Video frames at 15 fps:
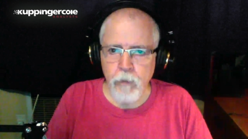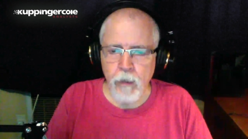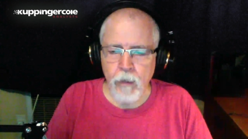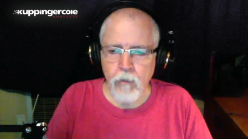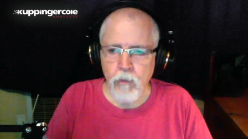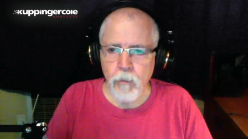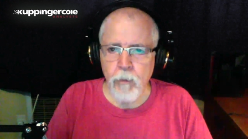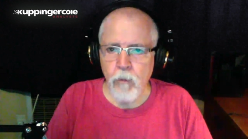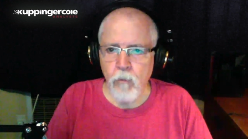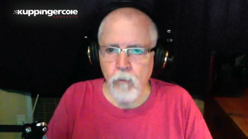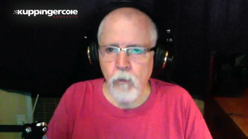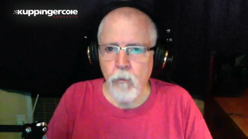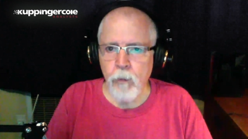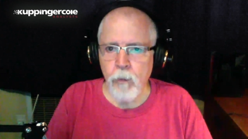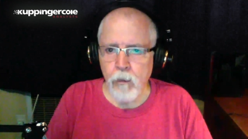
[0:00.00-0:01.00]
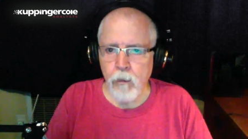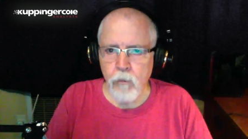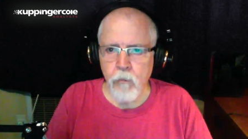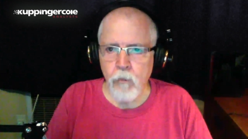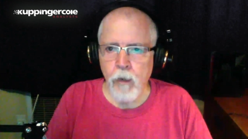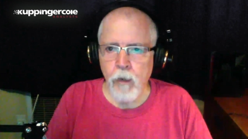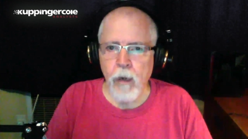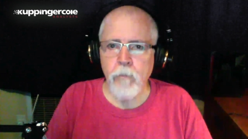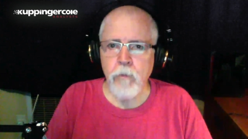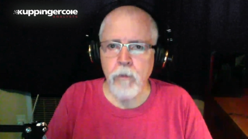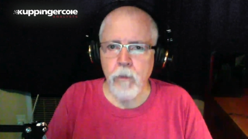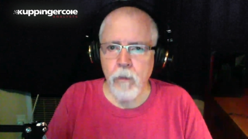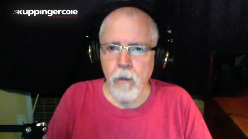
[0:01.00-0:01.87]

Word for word: It has to be on the front page of your apps.